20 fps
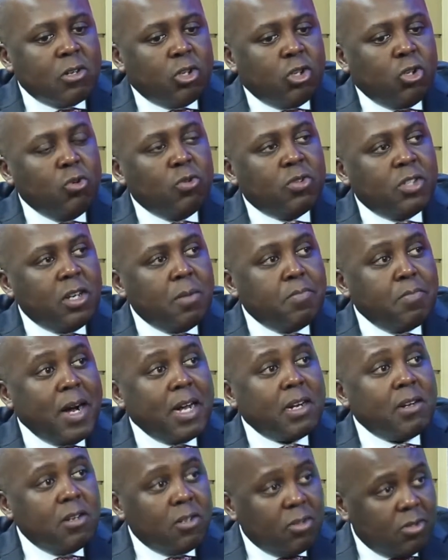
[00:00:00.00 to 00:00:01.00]
choosing
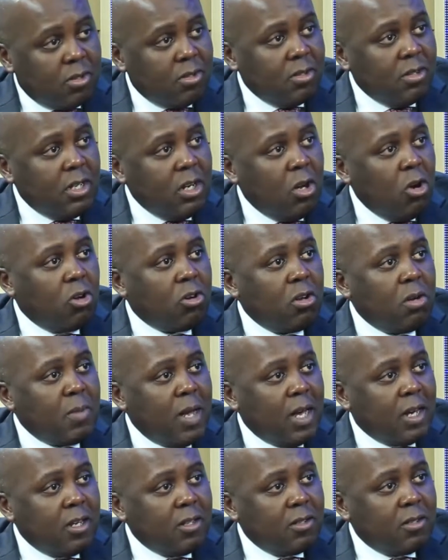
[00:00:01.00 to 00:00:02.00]
partners in local
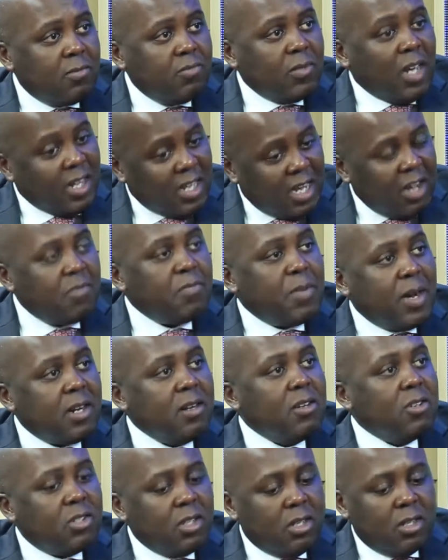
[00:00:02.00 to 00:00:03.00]
markets, mm. and hmm. they have
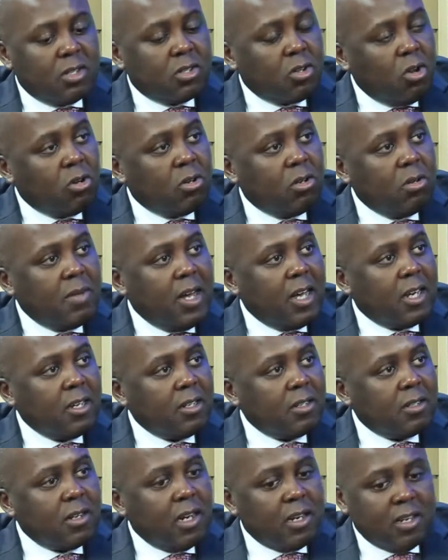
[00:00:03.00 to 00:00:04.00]
partners in this local market, mm